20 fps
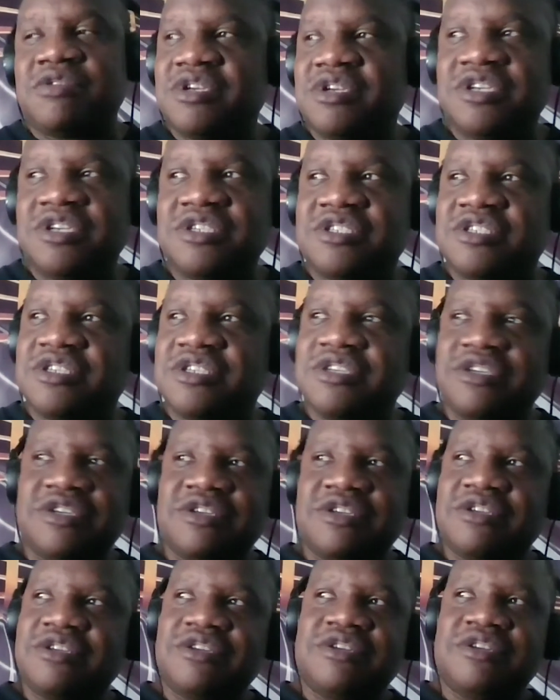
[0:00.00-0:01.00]
he's
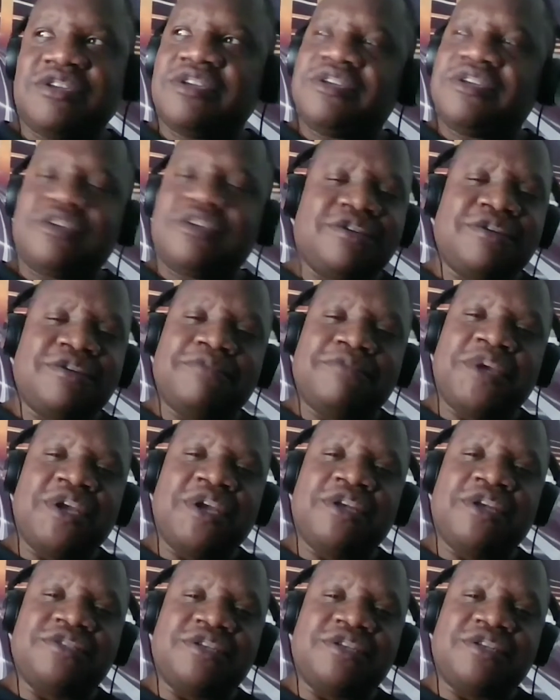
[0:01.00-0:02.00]

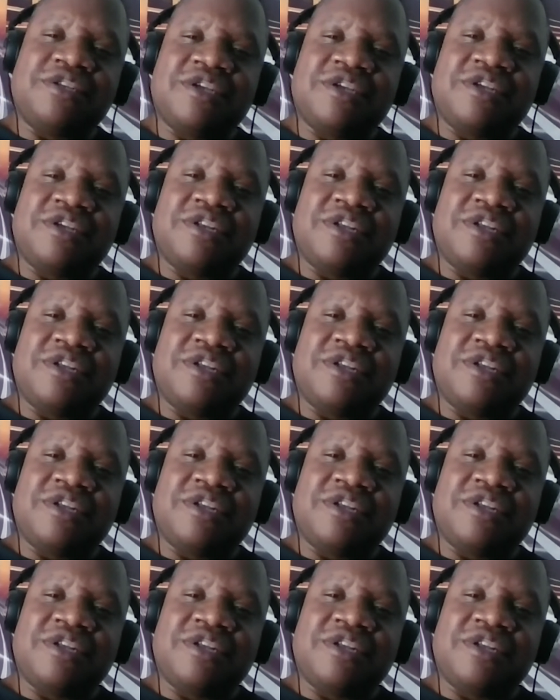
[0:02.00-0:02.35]
amazing. And